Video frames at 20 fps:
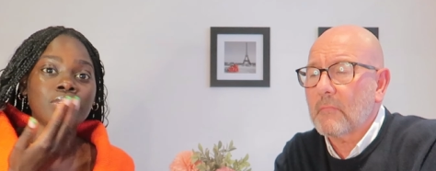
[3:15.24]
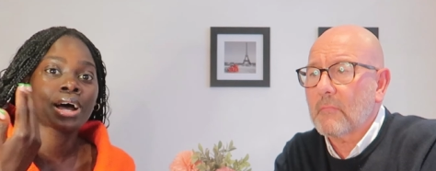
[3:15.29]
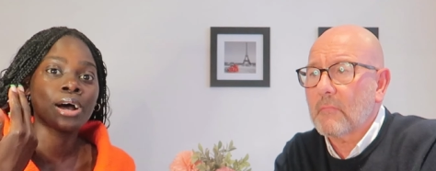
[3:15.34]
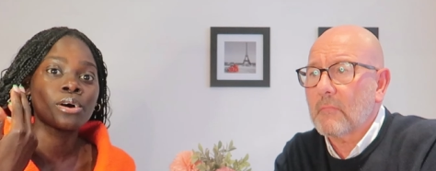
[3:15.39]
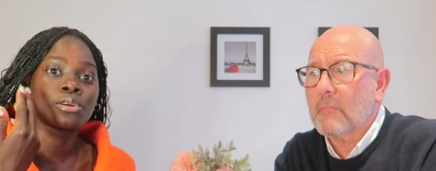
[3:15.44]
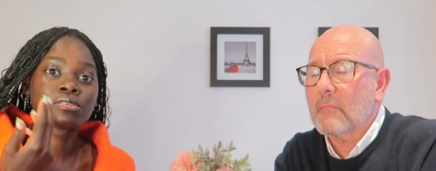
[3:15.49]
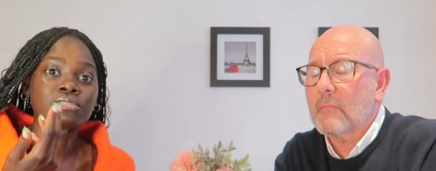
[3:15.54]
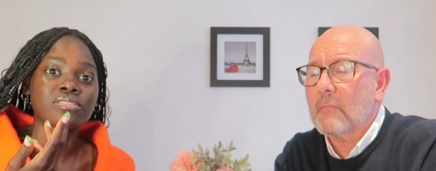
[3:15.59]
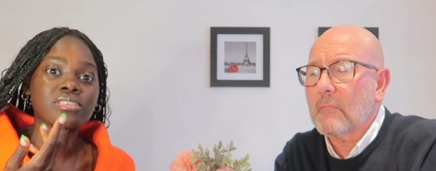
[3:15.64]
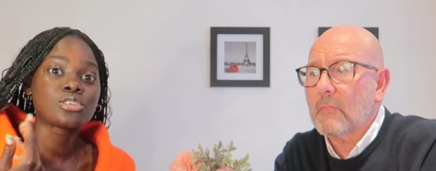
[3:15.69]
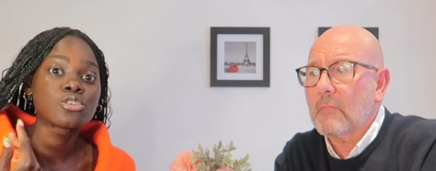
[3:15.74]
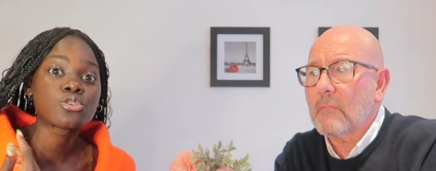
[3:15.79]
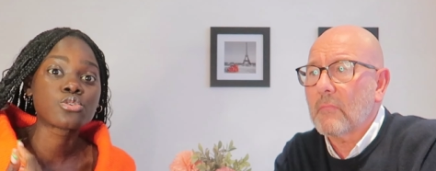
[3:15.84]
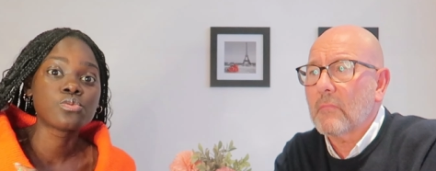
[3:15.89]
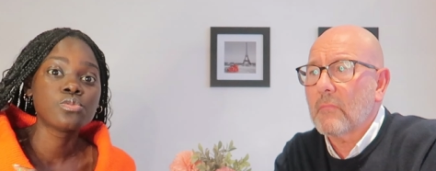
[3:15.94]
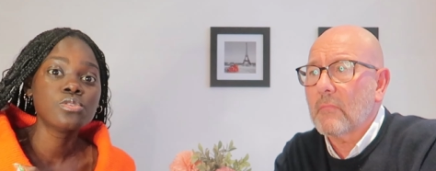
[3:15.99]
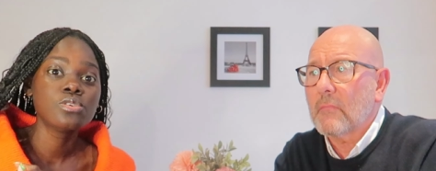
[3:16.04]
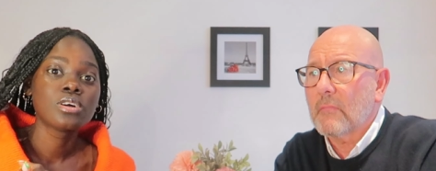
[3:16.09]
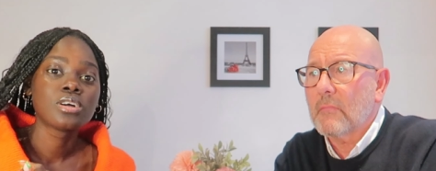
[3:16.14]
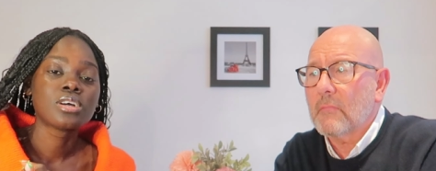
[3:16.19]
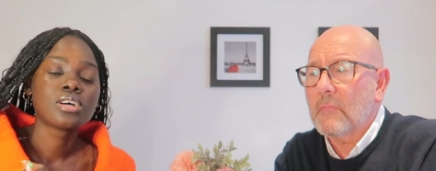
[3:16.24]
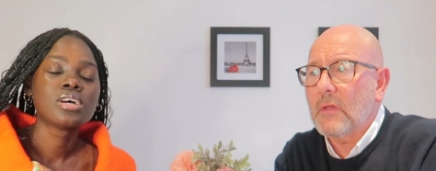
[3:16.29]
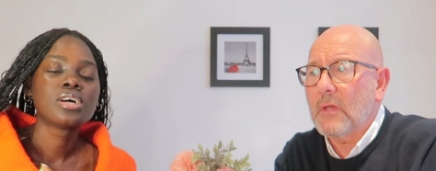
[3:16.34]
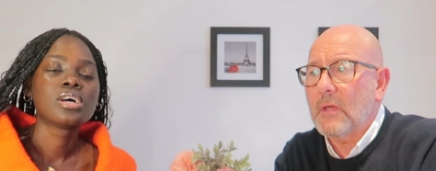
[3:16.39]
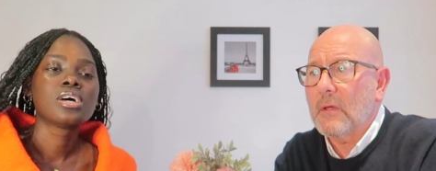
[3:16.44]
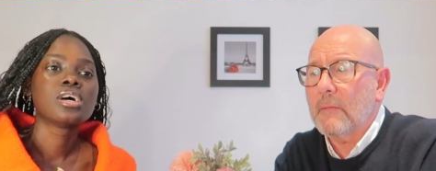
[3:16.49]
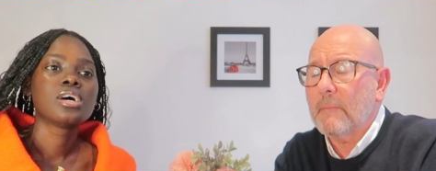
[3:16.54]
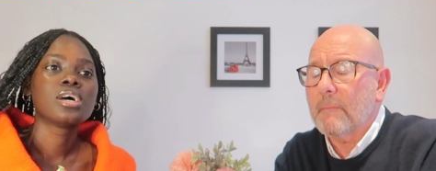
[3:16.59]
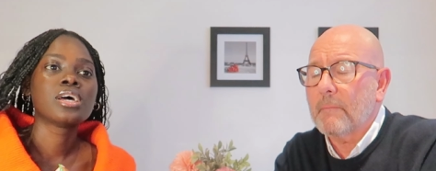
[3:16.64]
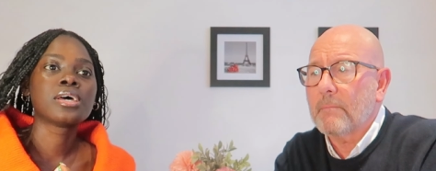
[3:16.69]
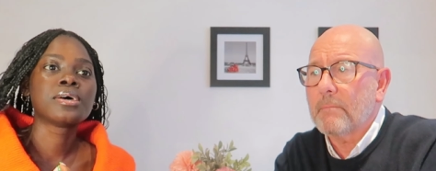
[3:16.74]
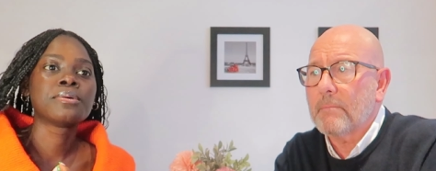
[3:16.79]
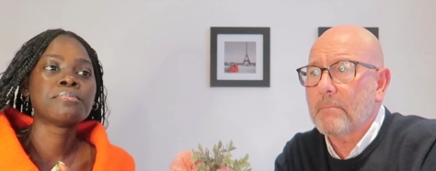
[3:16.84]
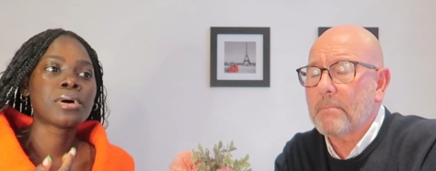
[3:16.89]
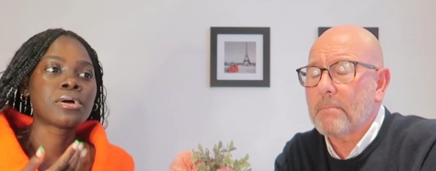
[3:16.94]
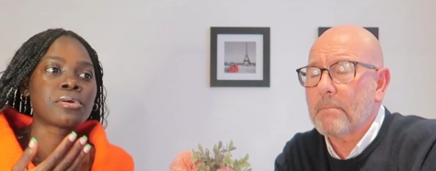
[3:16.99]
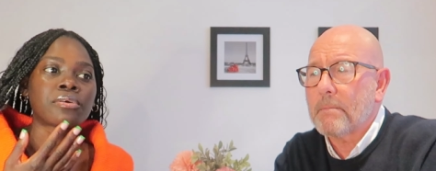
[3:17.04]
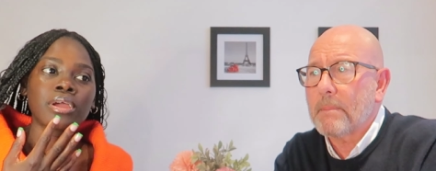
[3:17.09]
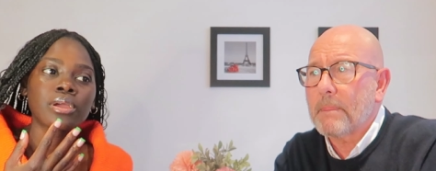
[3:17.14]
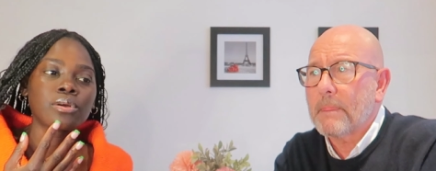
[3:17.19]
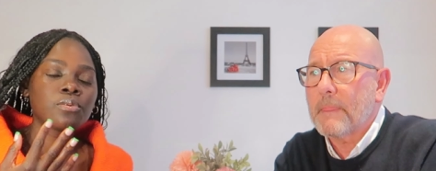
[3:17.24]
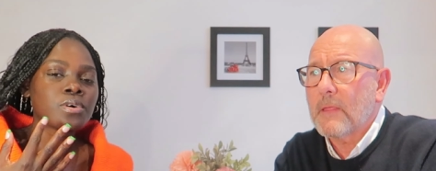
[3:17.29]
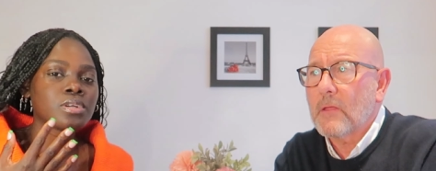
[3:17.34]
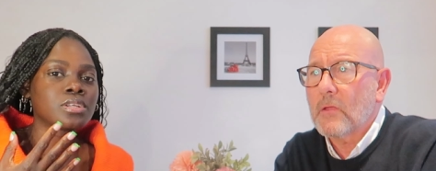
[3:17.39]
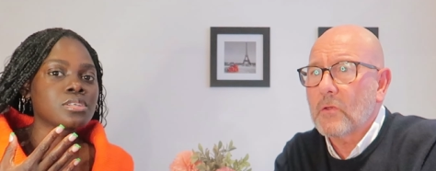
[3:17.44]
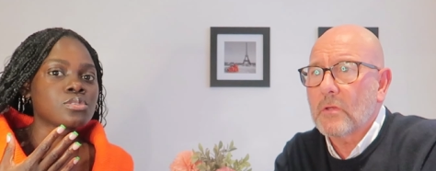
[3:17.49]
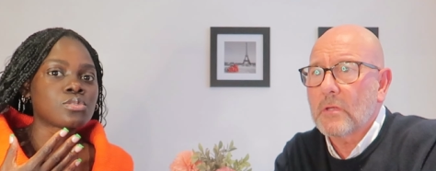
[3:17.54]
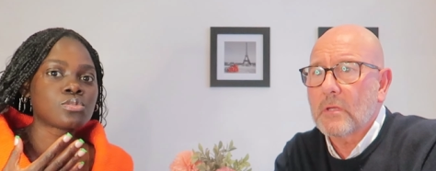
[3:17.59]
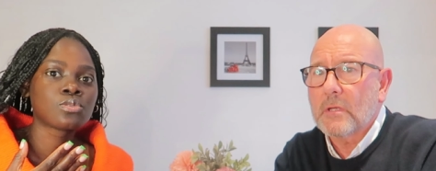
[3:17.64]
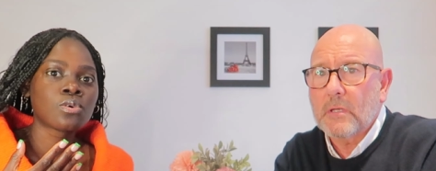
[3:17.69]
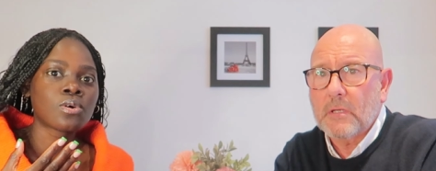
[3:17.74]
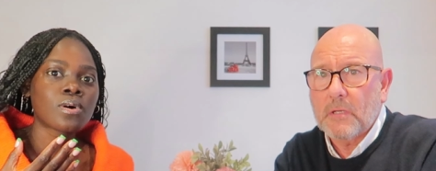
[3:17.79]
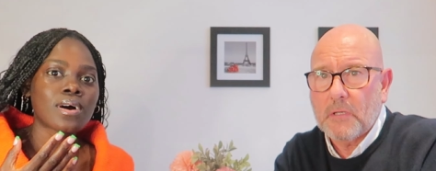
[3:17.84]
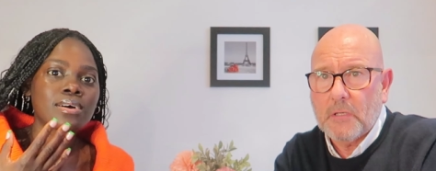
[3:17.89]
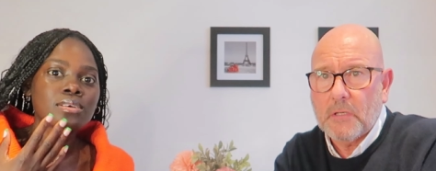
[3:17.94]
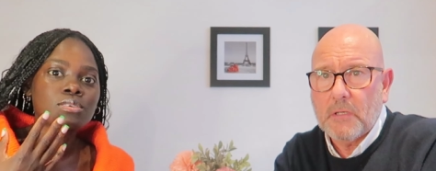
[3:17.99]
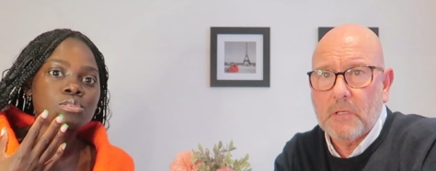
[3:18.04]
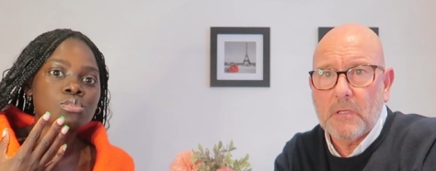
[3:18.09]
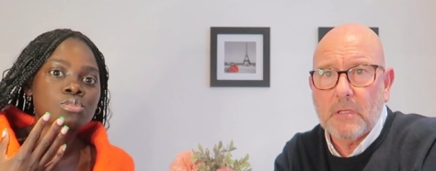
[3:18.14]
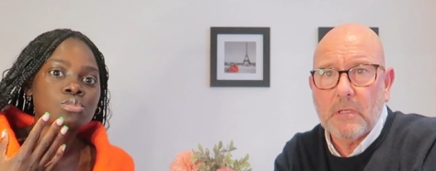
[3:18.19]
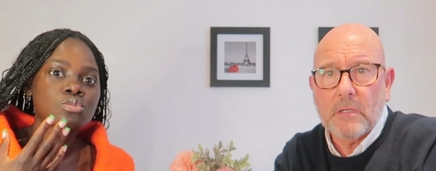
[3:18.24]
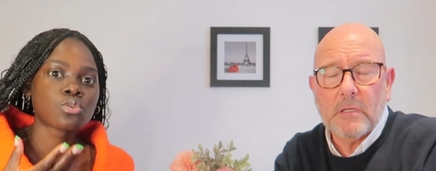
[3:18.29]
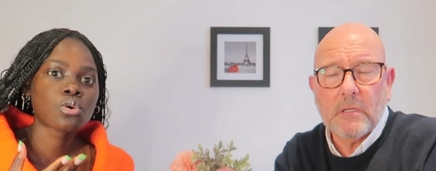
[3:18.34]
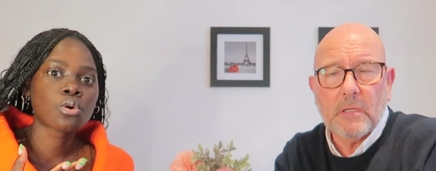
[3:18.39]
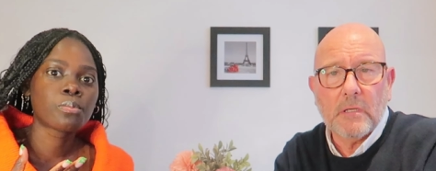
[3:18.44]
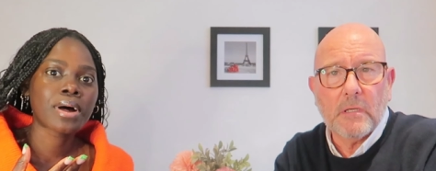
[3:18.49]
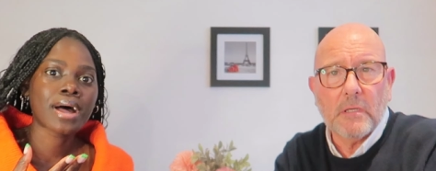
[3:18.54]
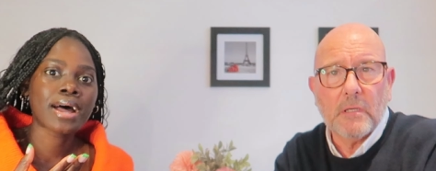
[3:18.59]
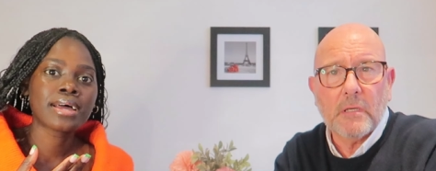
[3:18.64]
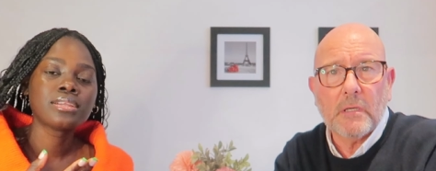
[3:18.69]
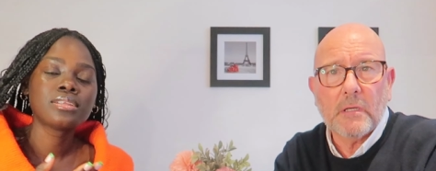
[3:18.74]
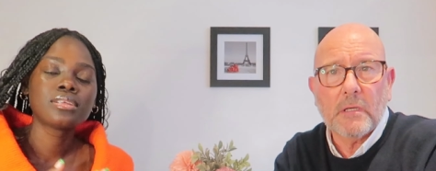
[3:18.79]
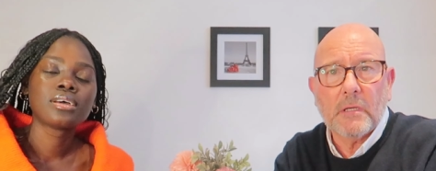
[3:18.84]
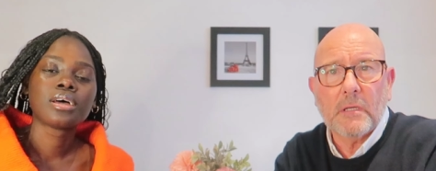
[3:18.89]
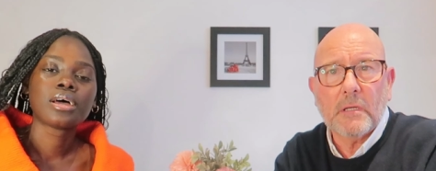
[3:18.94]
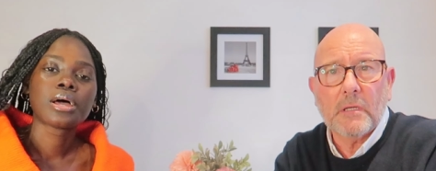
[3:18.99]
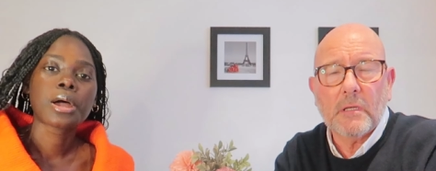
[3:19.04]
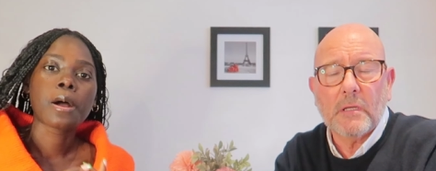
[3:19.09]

Speaker 1: out of the two. Yeah. And my right one is not so bad